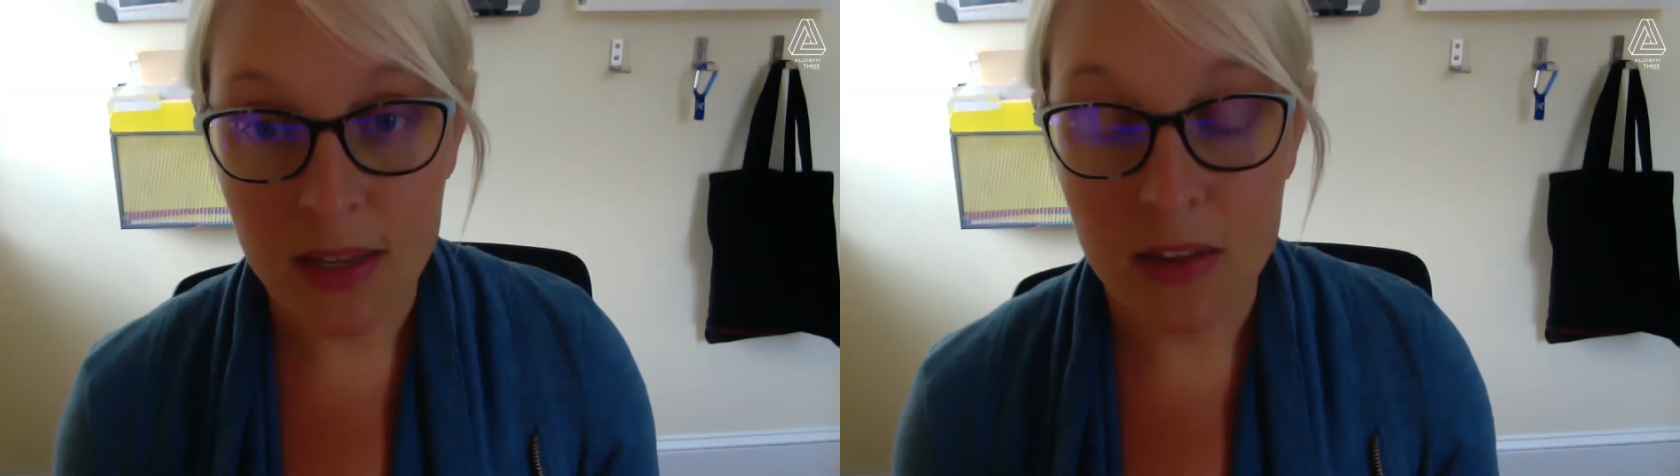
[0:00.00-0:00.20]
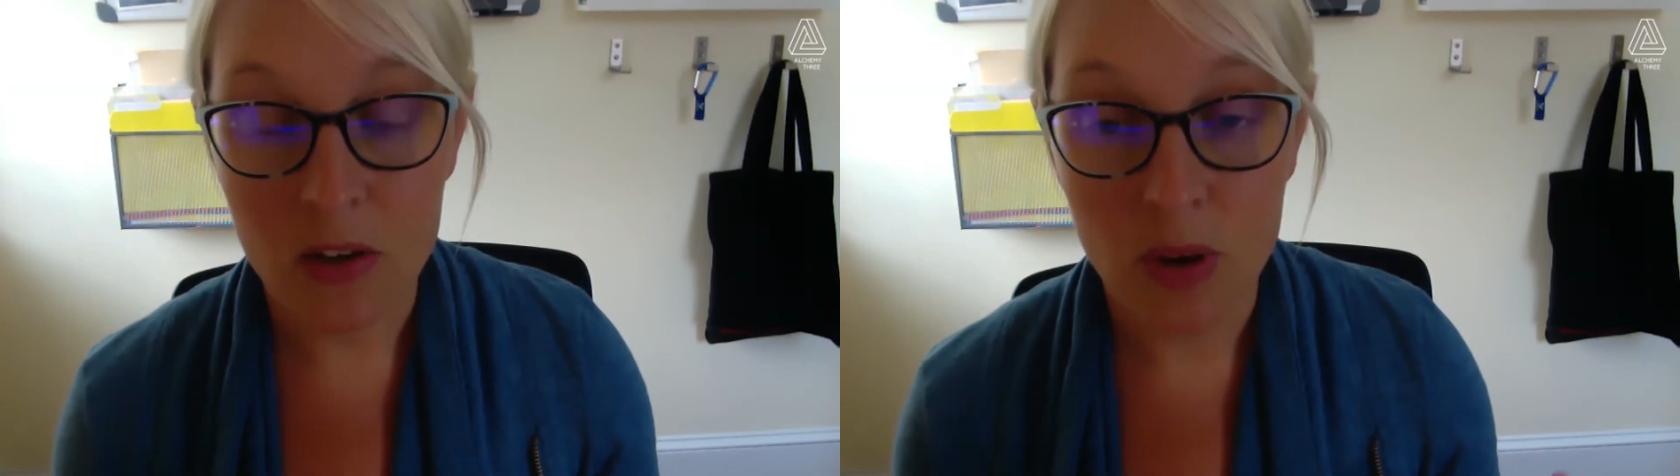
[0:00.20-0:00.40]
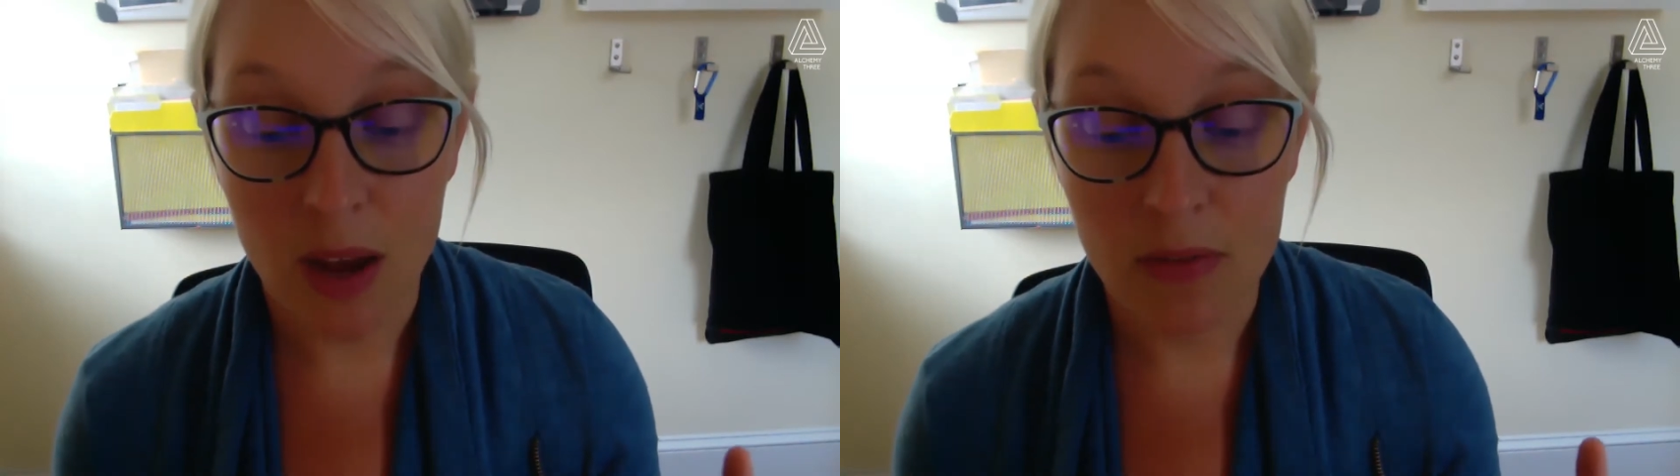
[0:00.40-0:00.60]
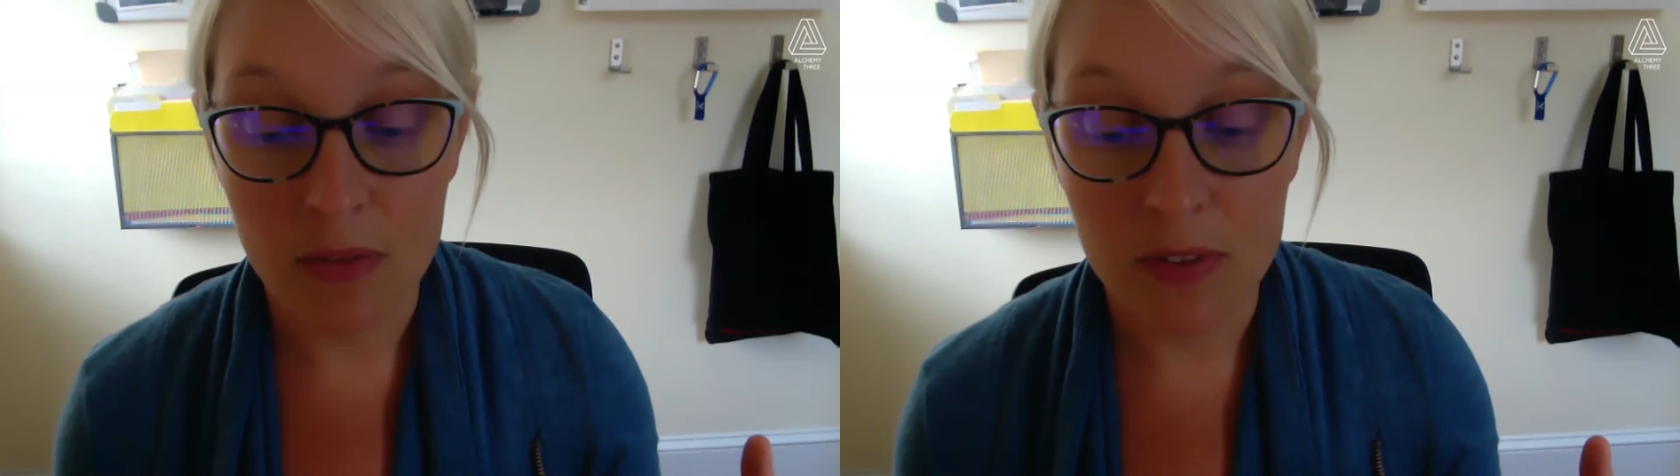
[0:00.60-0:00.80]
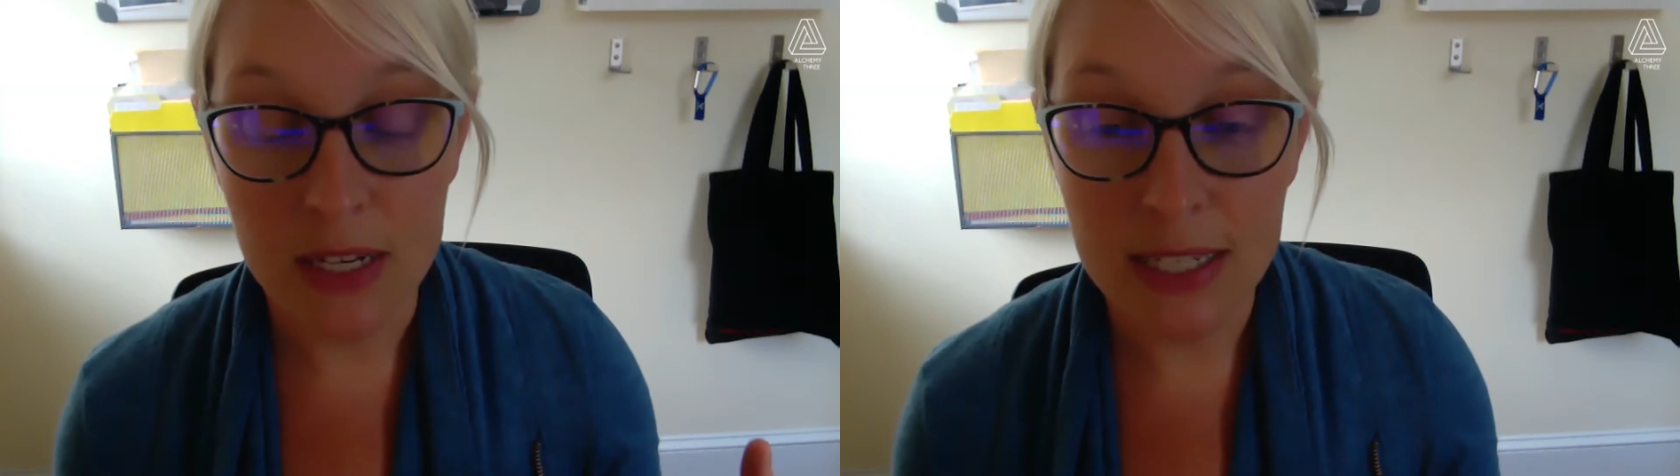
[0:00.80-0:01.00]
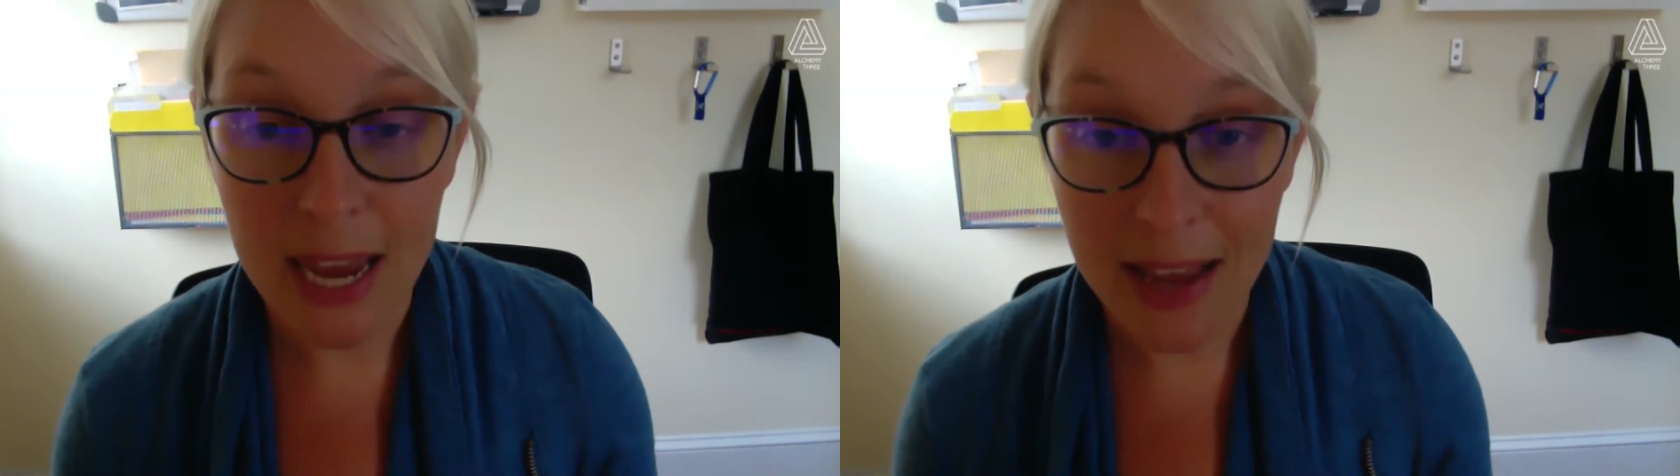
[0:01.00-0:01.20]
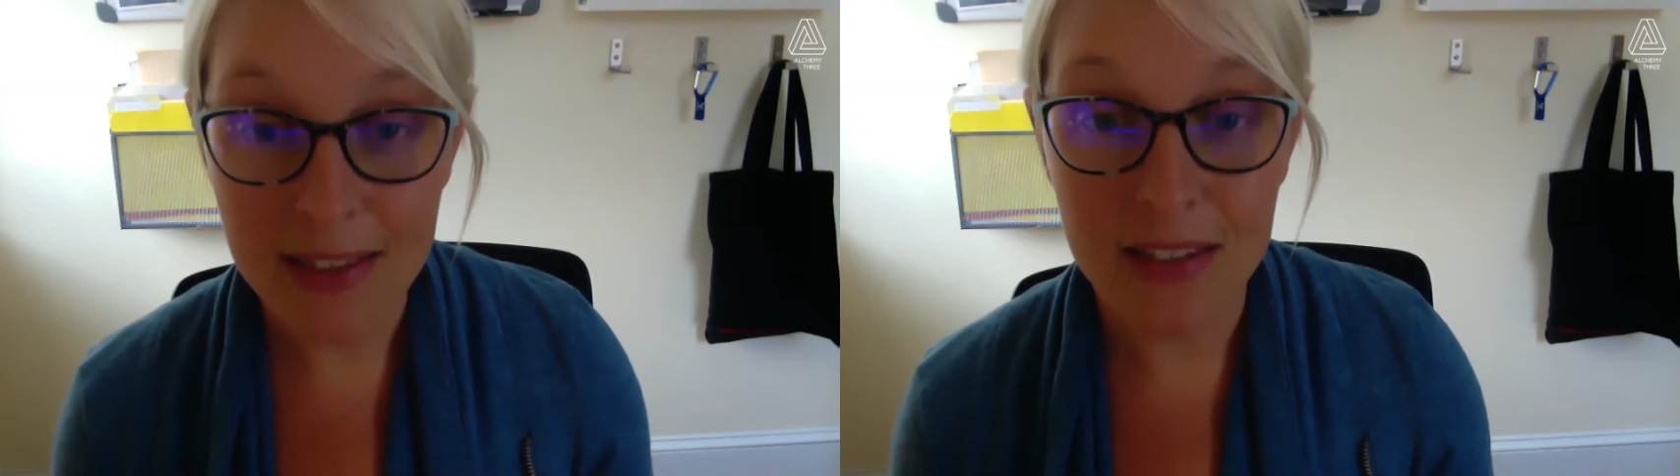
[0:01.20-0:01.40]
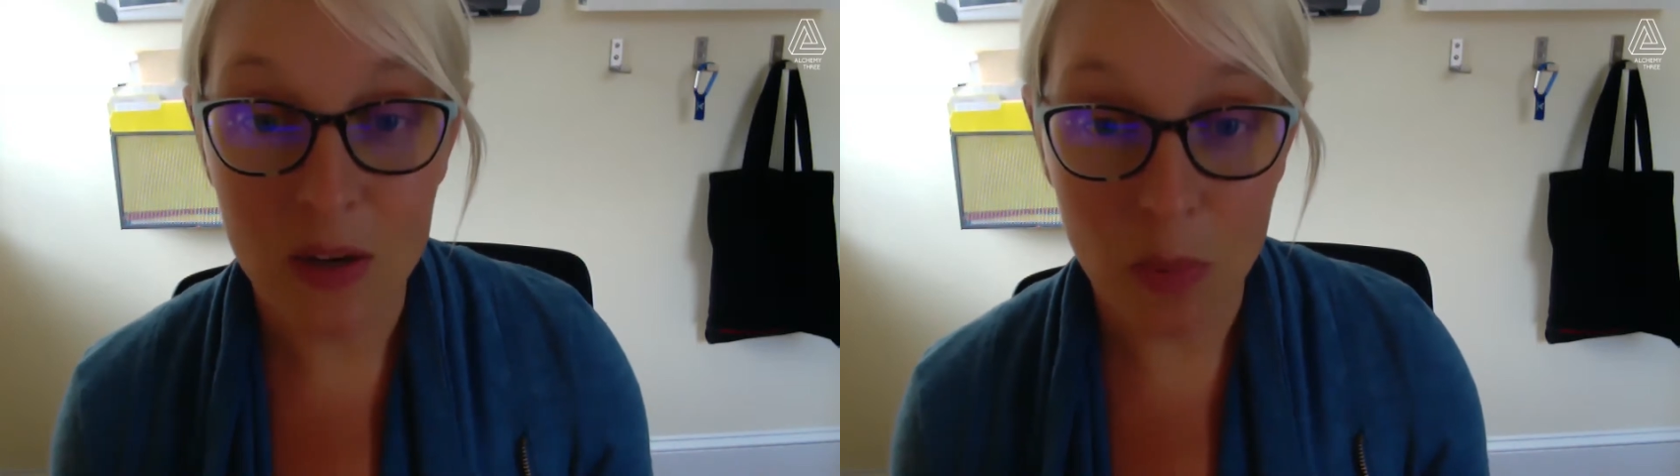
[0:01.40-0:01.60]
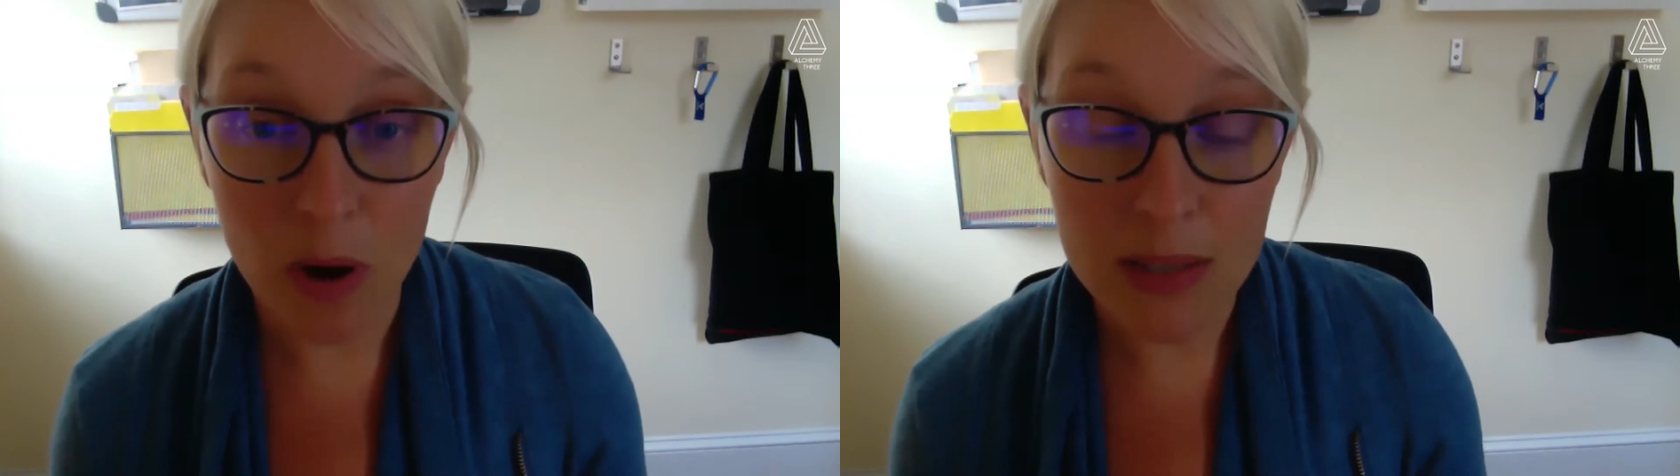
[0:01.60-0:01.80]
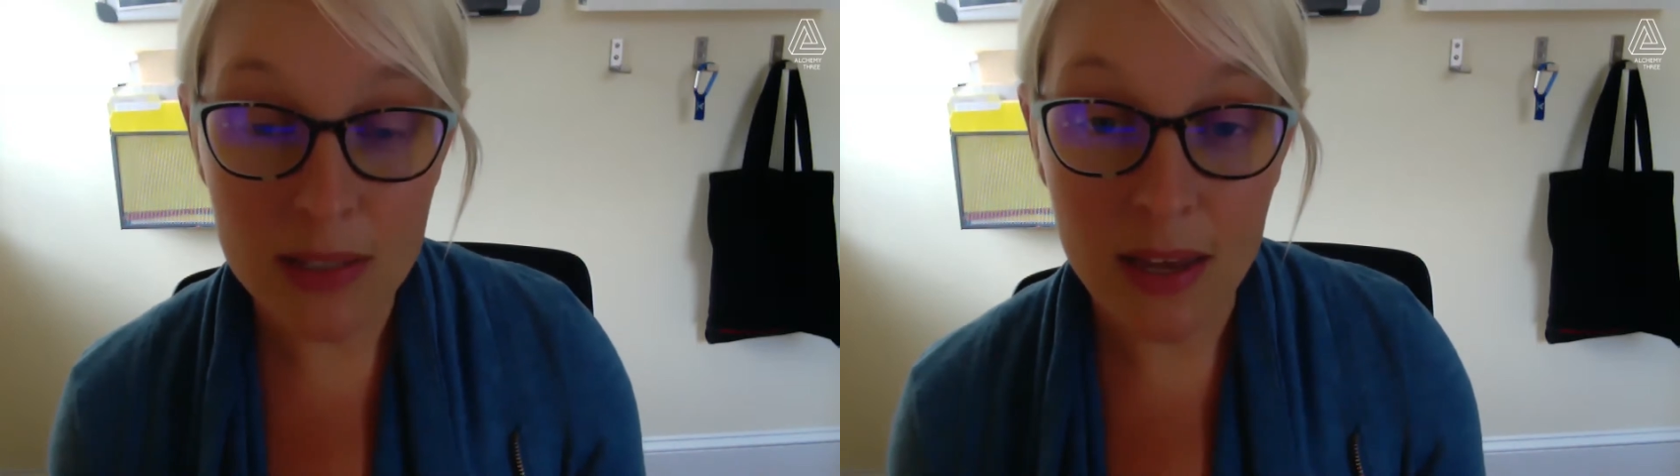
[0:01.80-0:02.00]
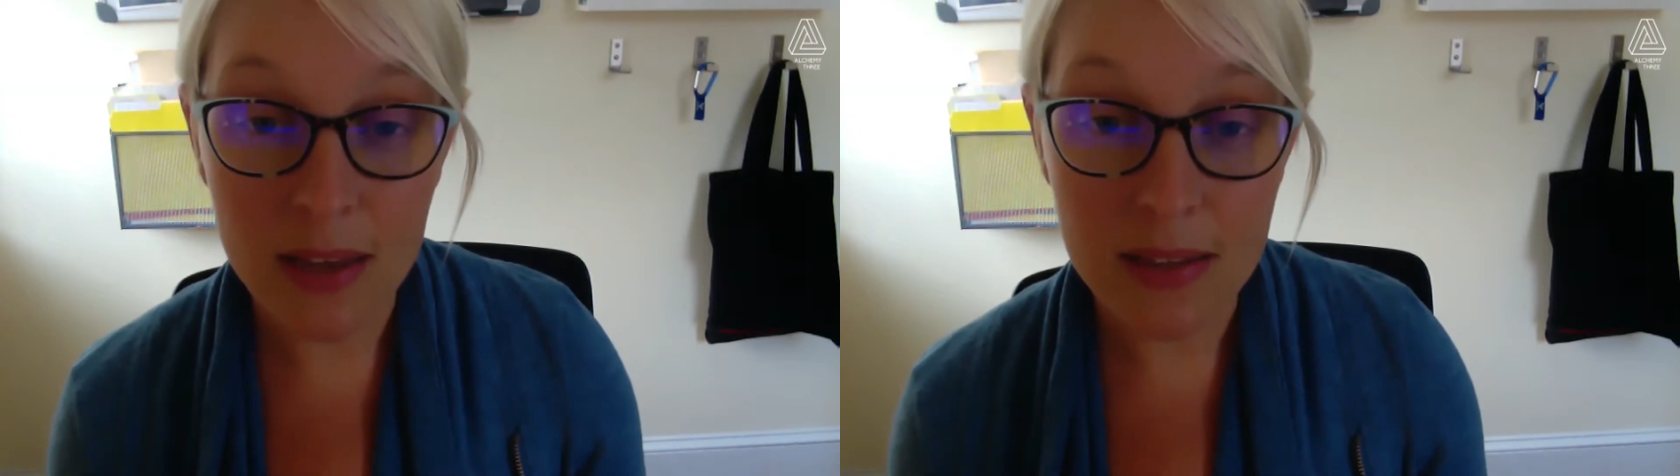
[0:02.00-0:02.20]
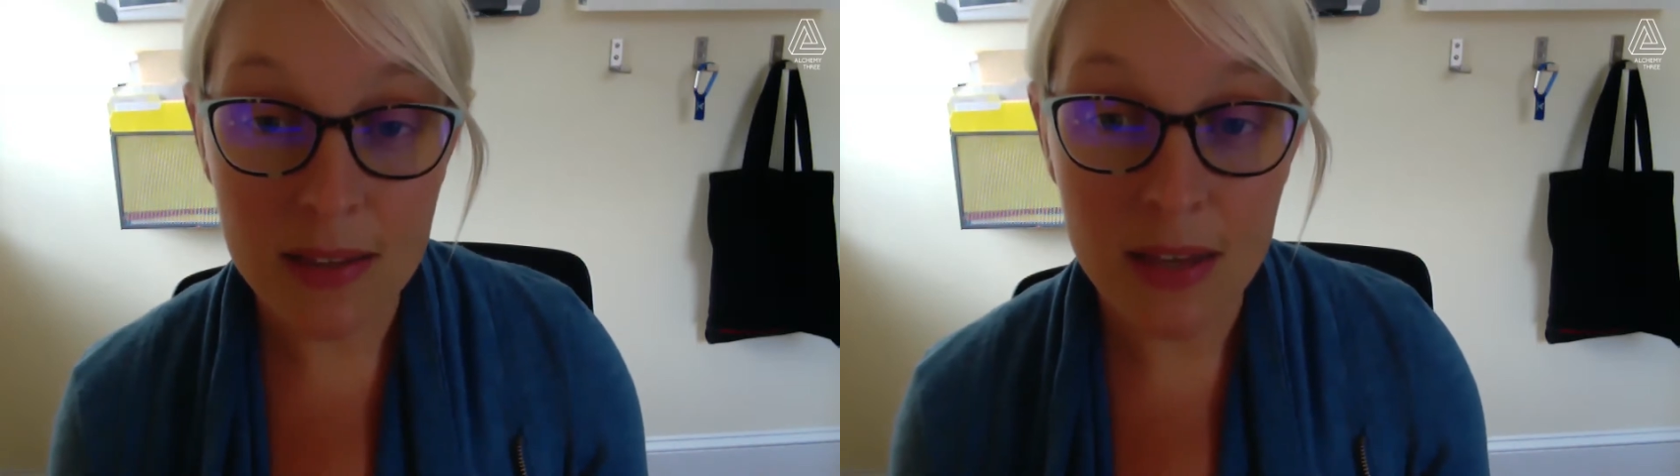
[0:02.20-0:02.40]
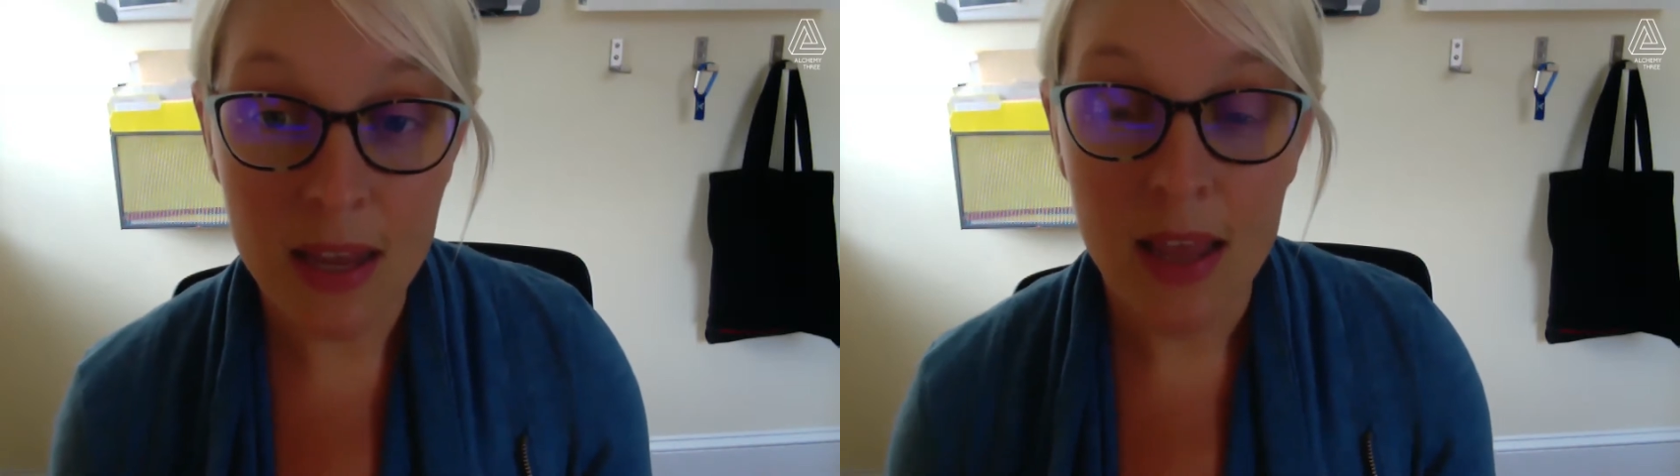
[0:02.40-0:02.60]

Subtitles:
and then you have a fantastic process